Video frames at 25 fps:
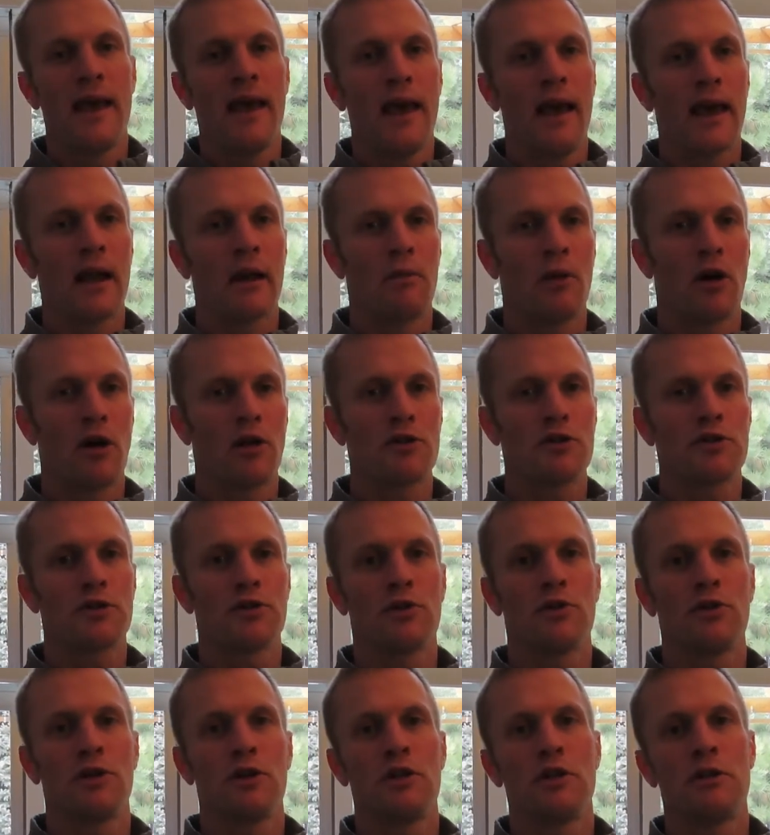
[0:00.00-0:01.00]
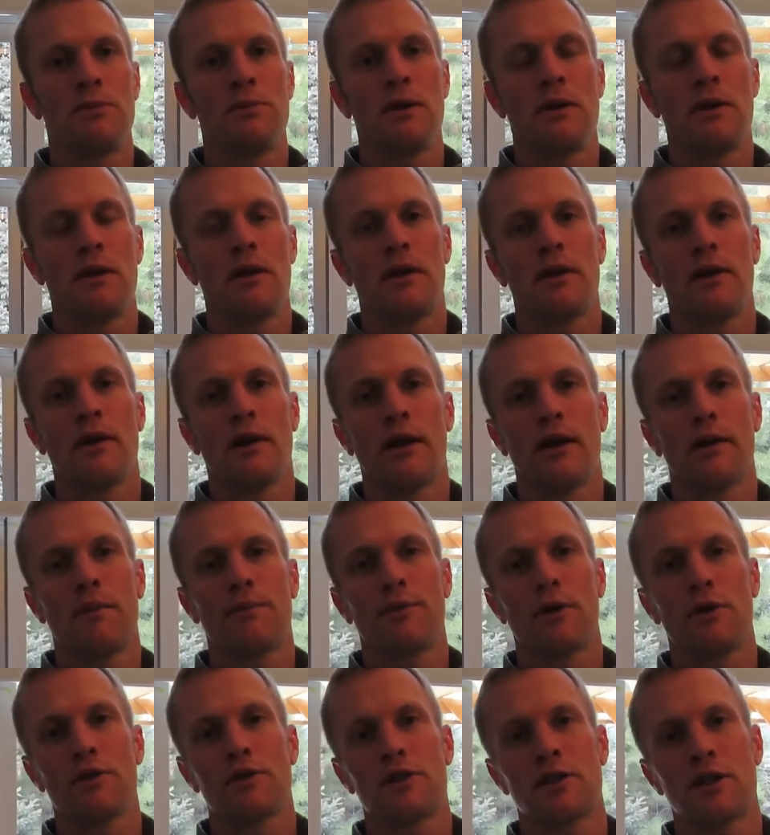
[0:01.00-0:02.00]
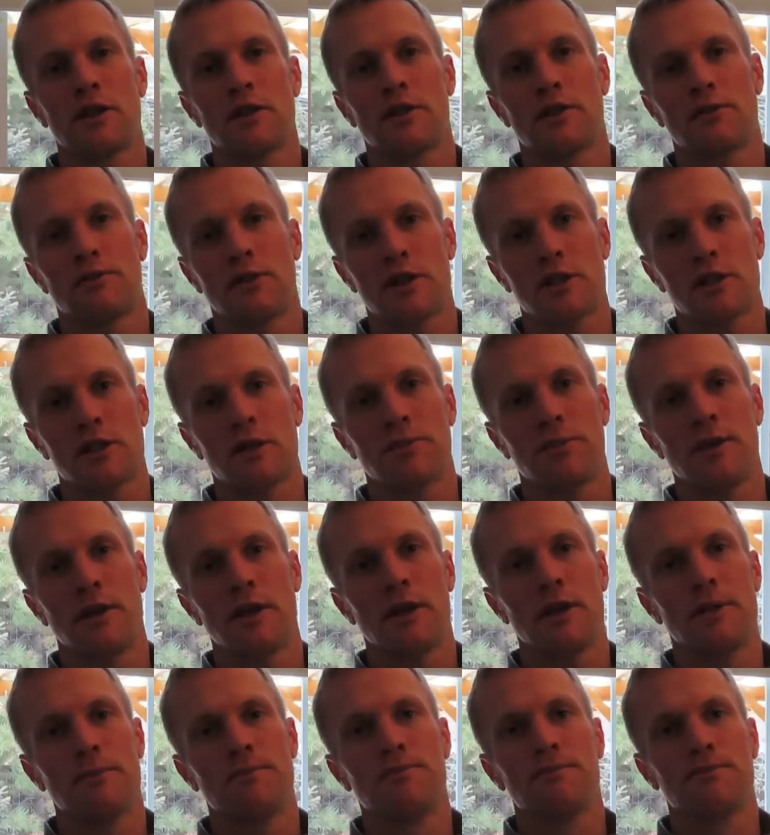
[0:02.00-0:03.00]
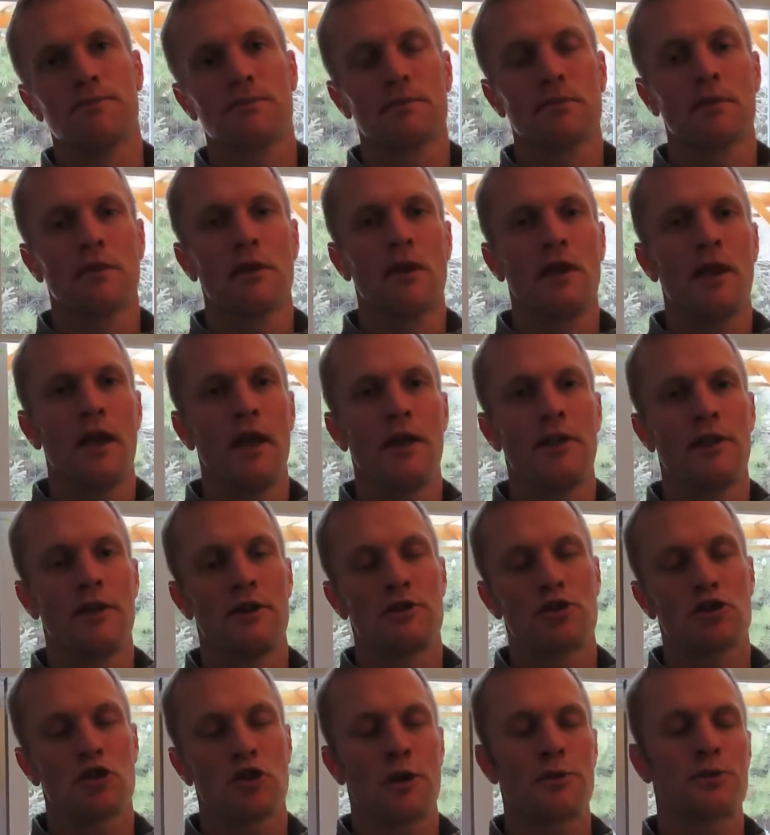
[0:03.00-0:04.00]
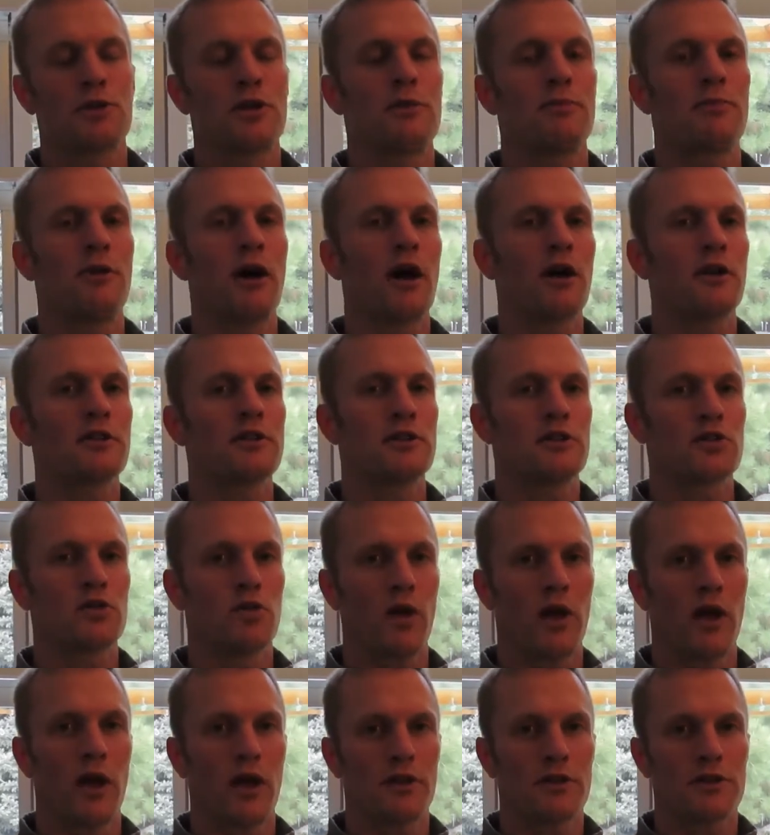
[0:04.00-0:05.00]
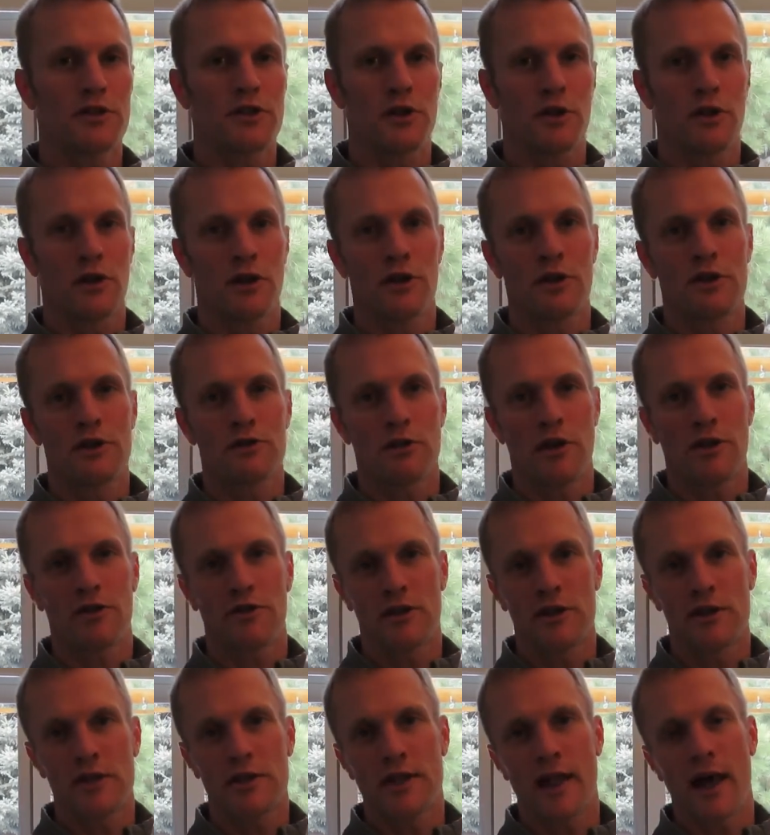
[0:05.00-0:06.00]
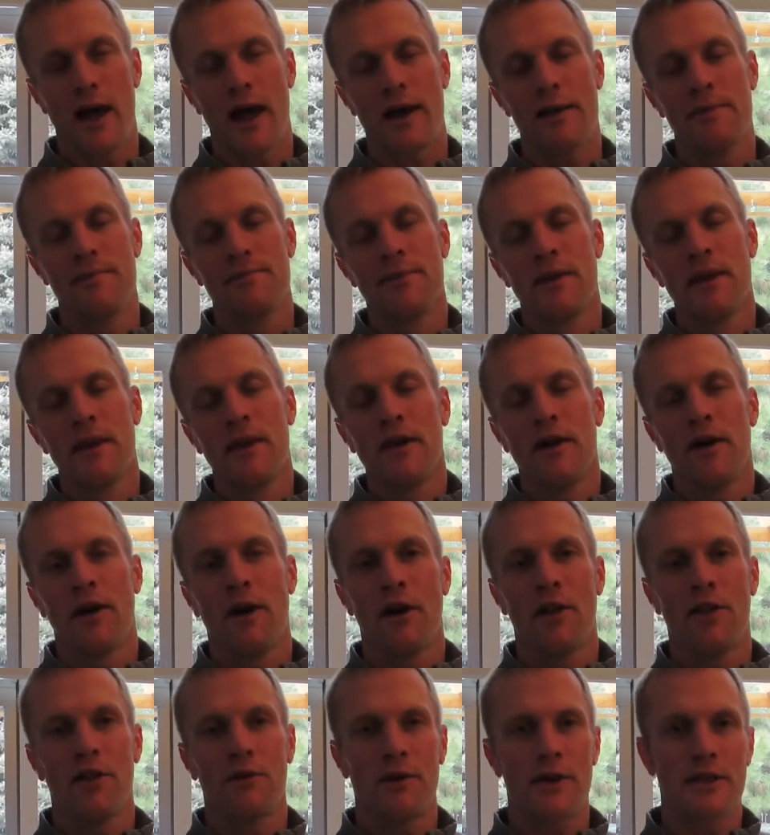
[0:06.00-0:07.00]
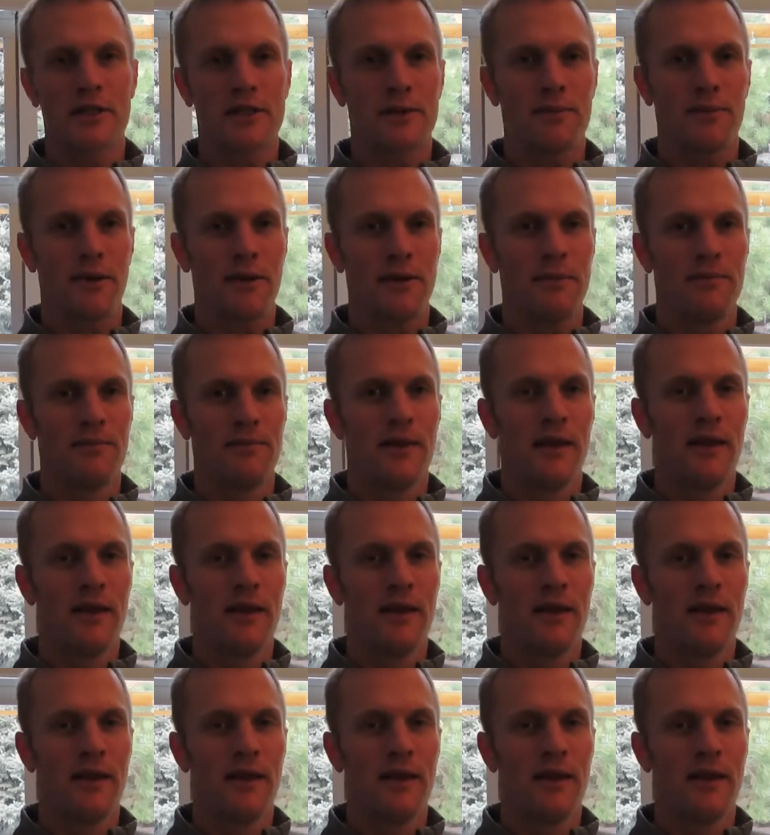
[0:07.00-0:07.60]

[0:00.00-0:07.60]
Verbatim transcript: And I'm also going to be posting the recipe in the description box as well. So you can always reference that on the recipe.